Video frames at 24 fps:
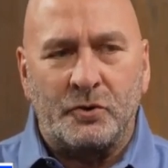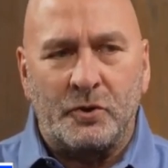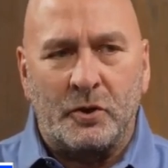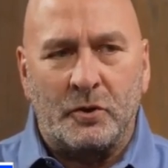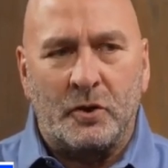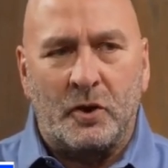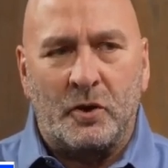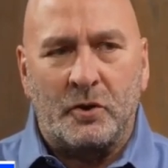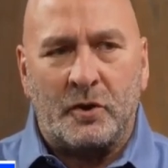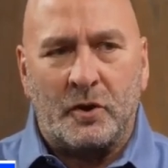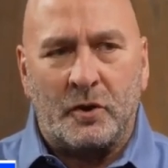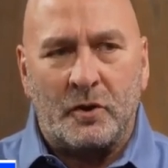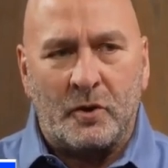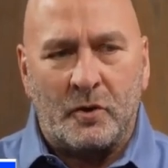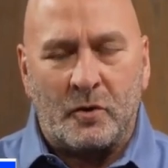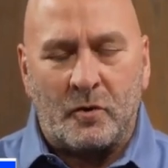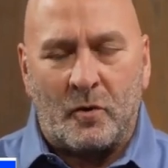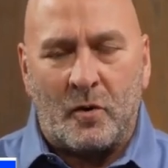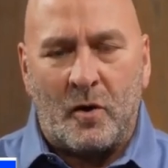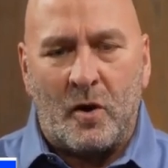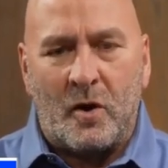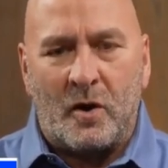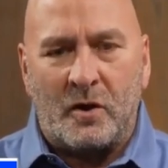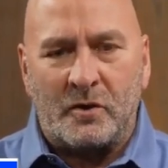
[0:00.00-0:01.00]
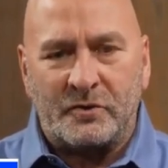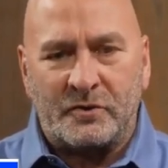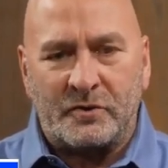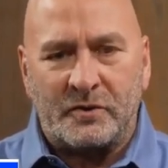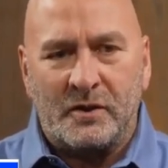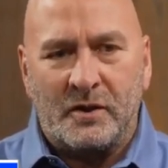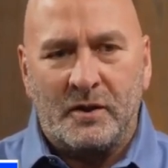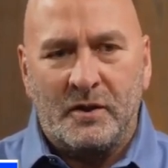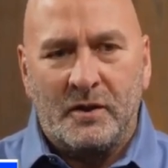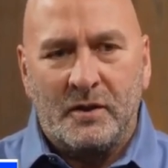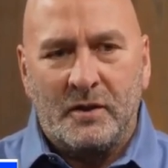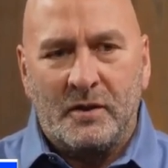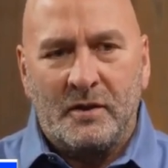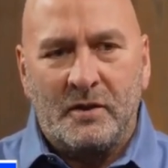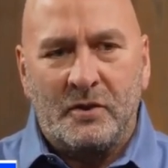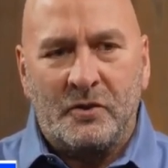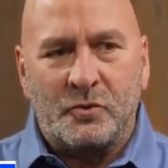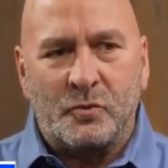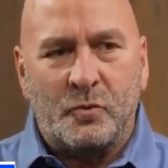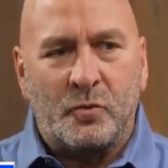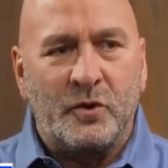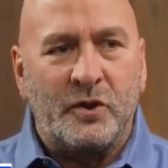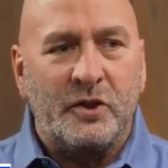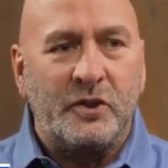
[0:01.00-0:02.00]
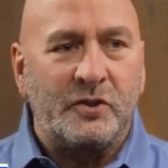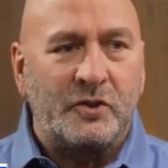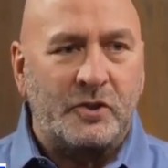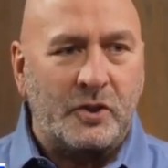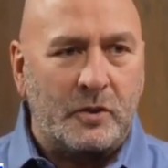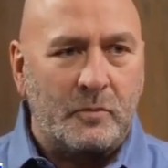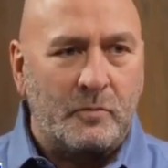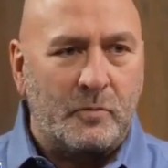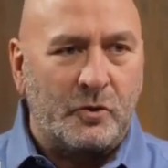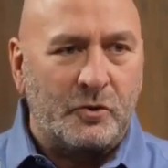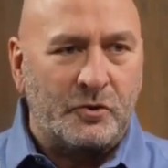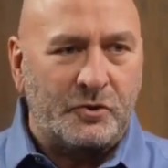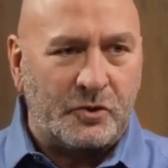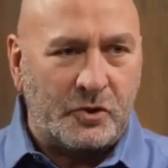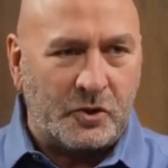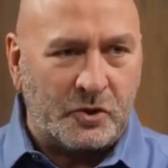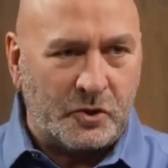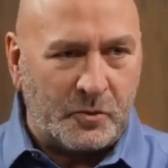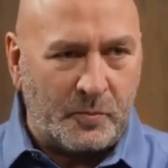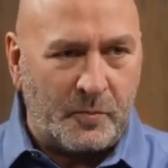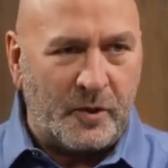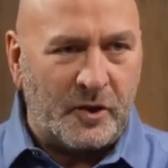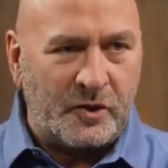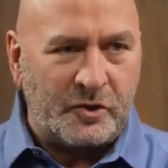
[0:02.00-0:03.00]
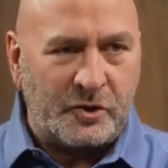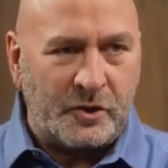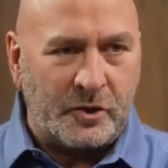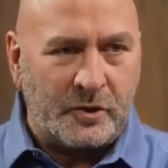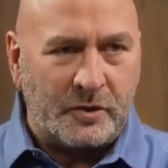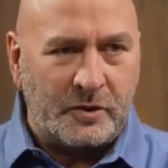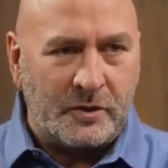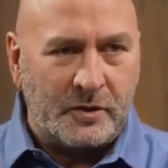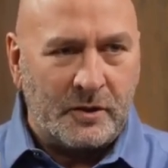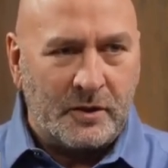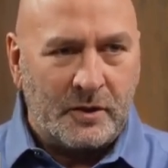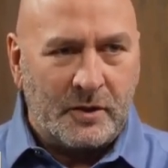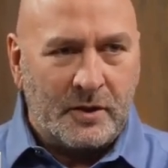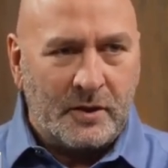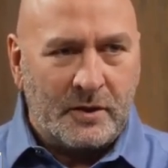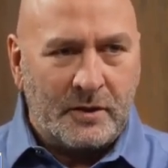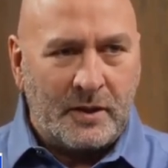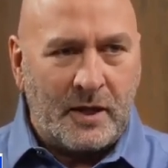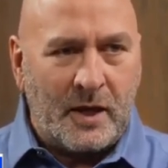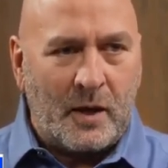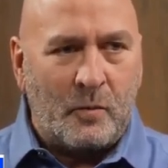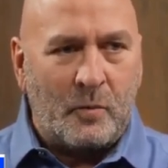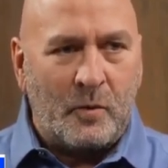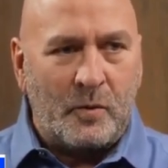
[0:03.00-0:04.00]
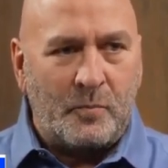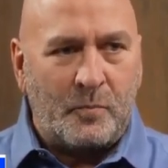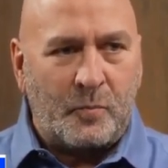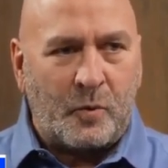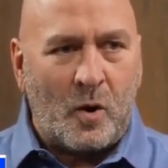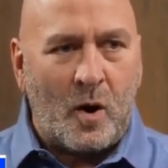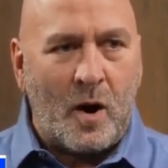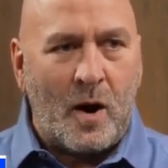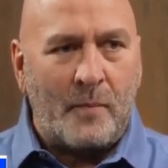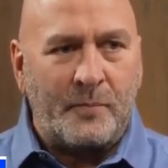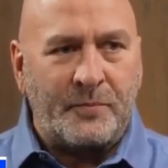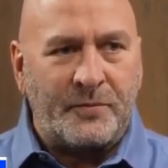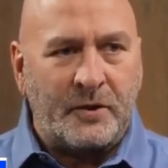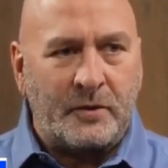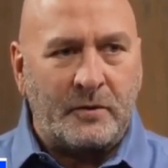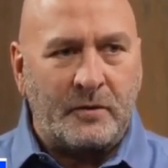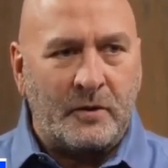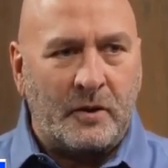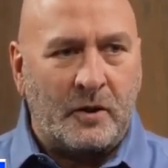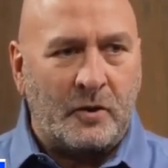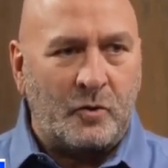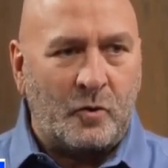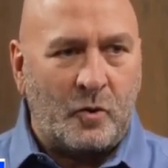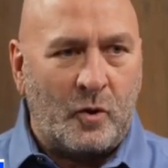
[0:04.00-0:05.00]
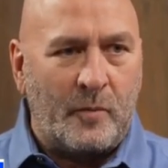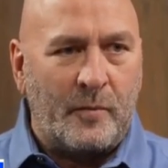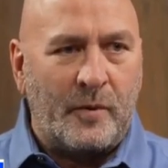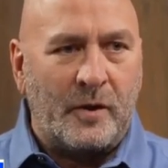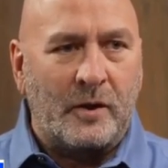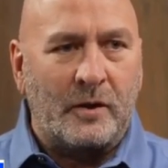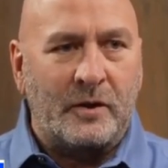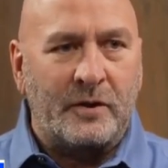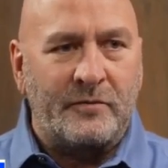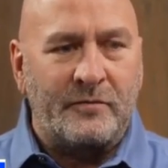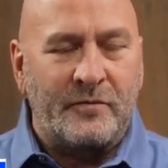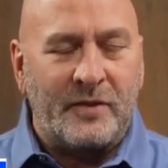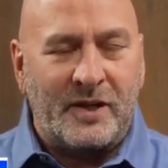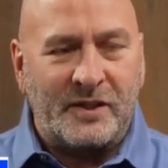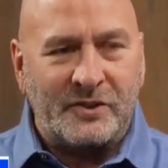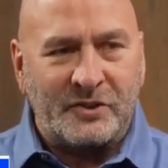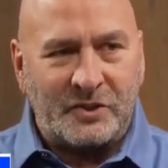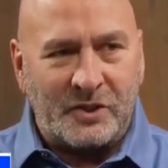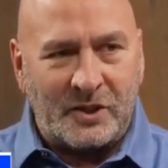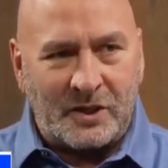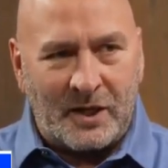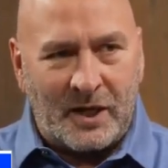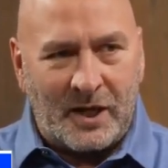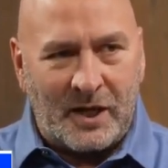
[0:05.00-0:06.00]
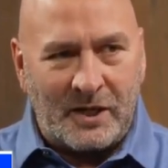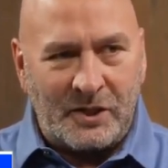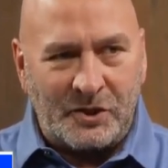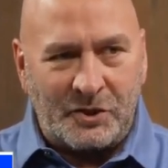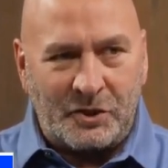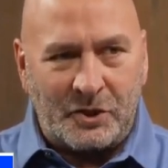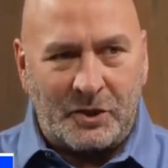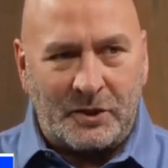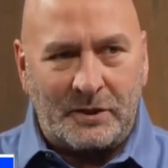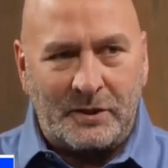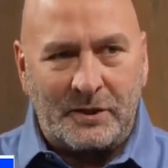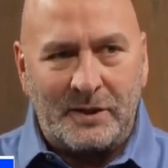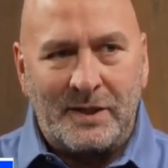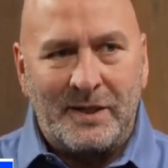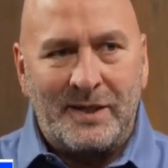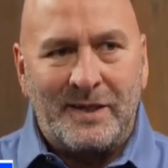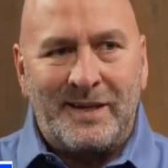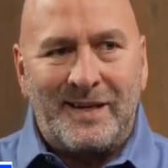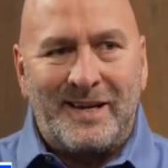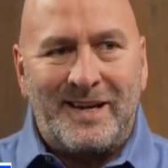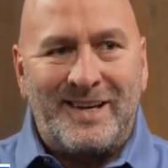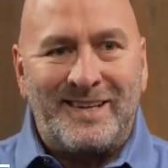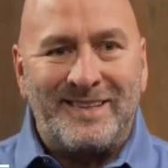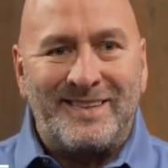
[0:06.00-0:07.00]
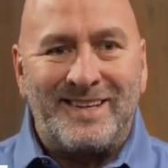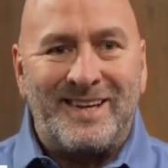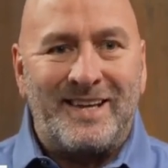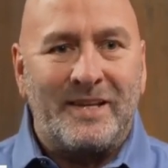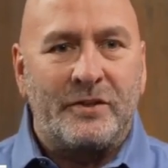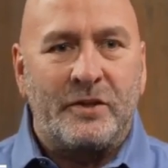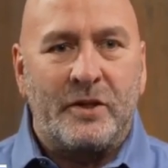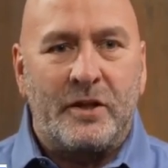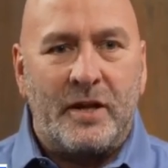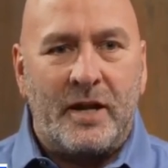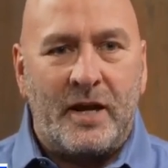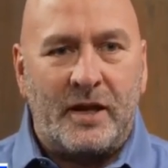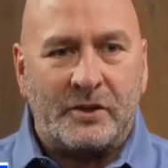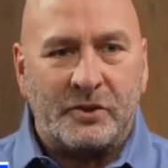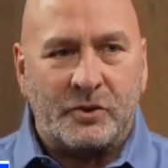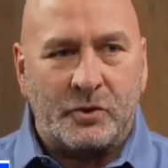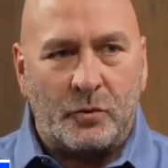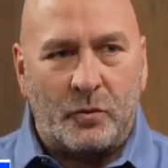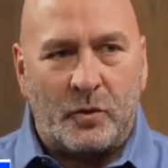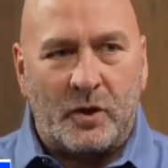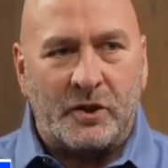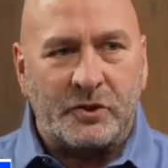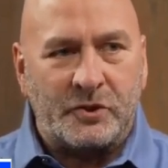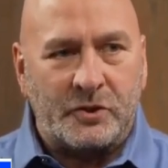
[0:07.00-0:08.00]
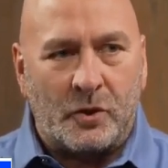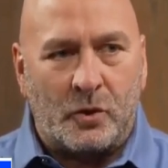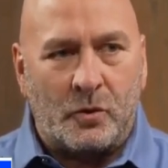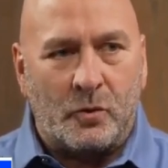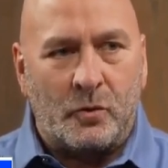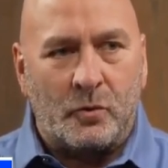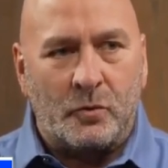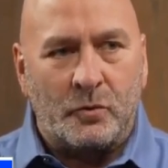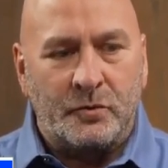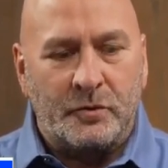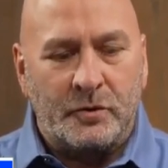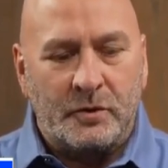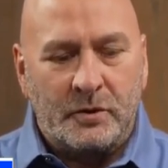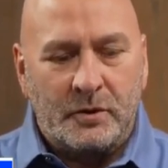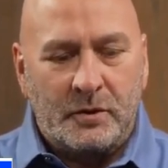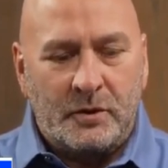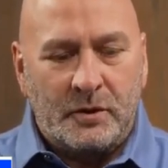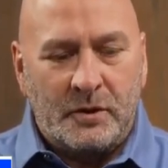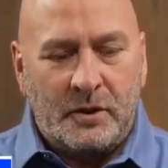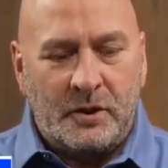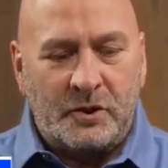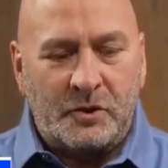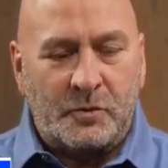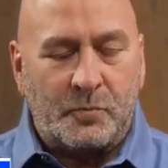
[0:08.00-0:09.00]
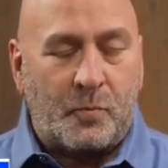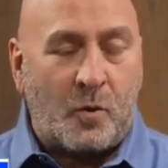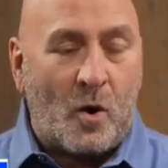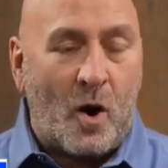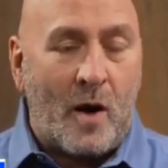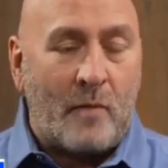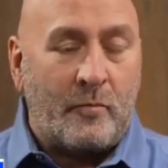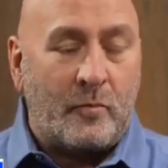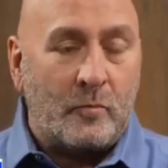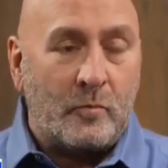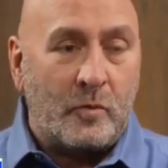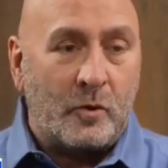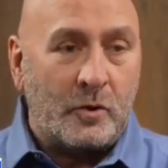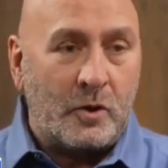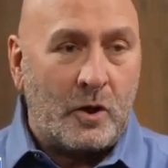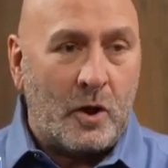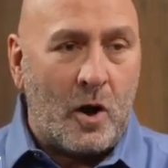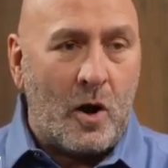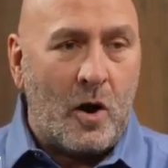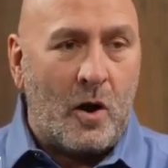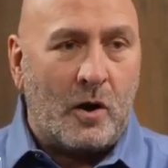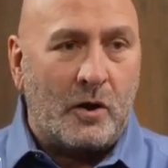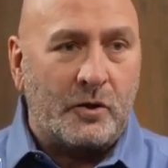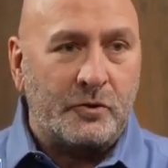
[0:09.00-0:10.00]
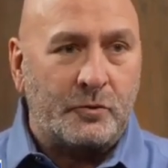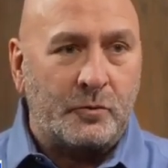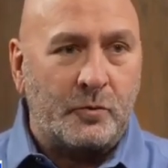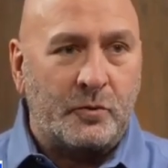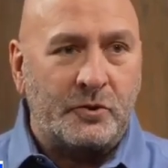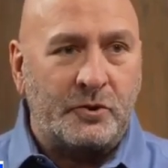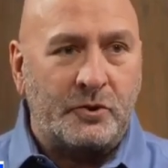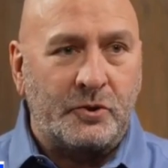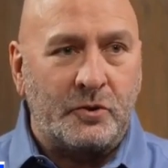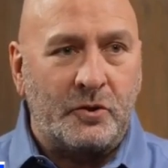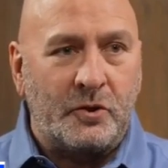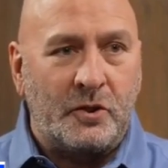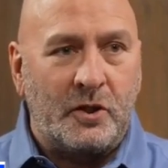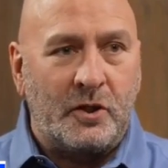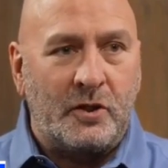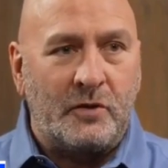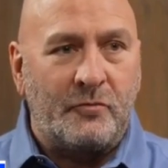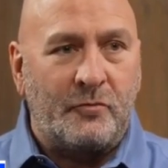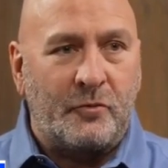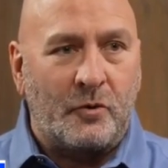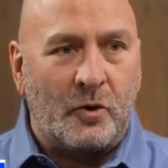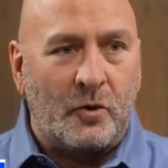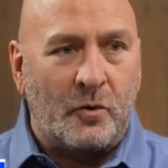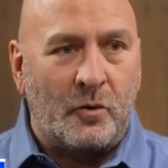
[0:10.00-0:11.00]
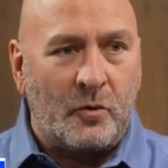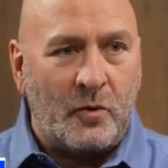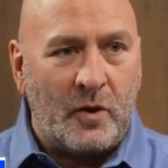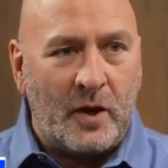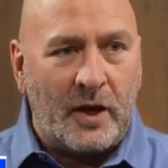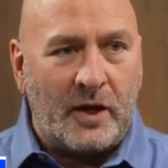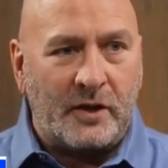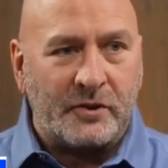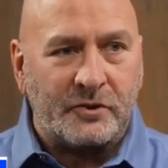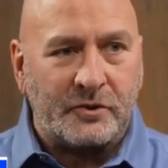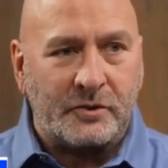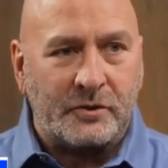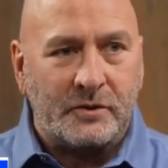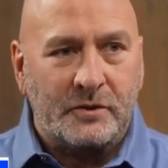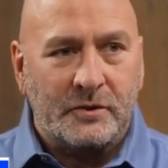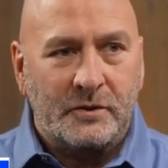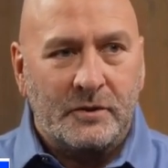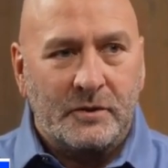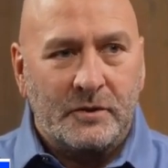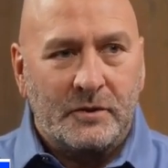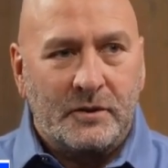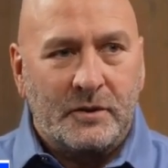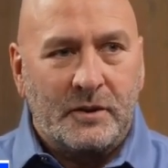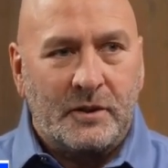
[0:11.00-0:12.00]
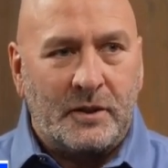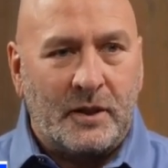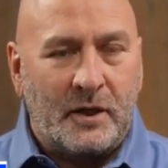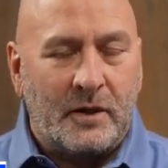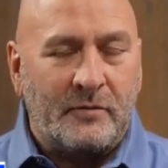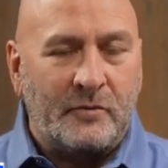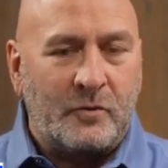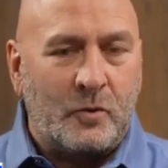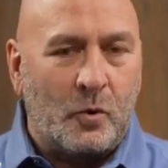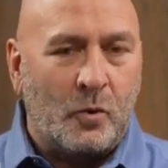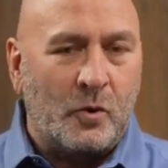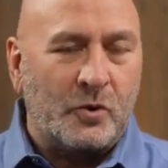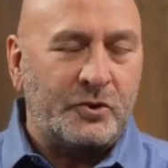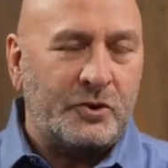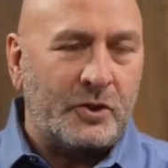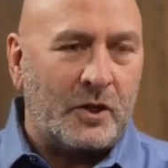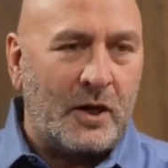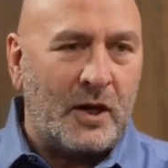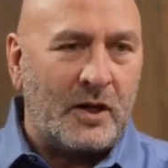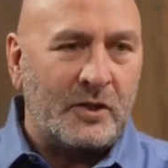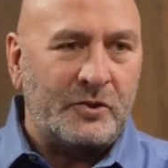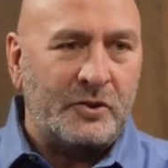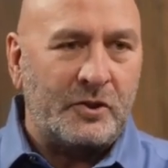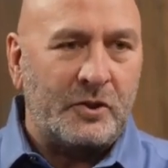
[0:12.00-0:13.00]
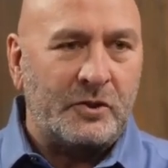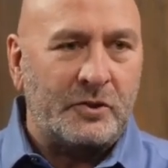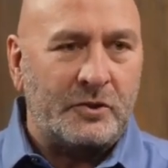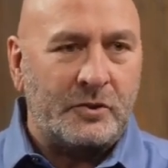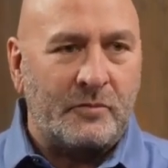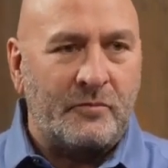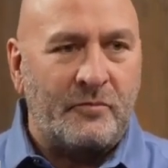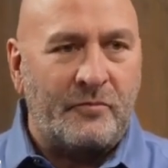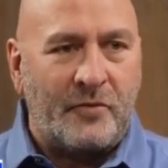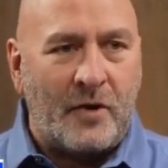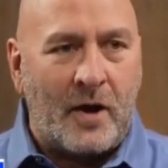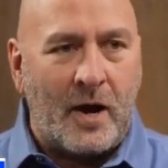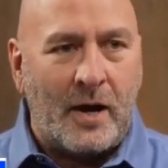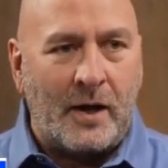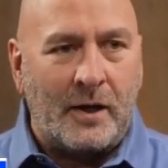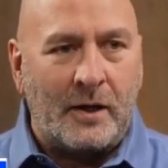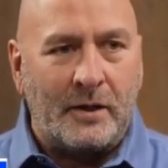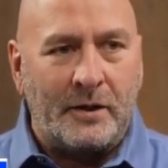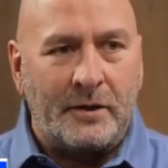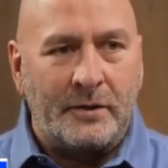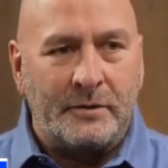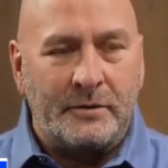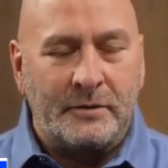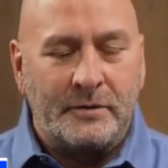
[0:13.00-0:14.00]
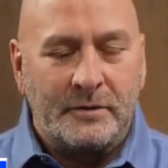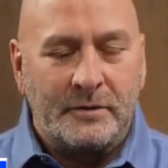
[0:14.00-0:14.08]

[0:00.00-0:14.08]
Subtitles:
you're looking across is reasonable suspicion that would prompt a criminal investigation. And then the next threshold is probable cause, which you need for arrest. And then, of course, in our system, finally,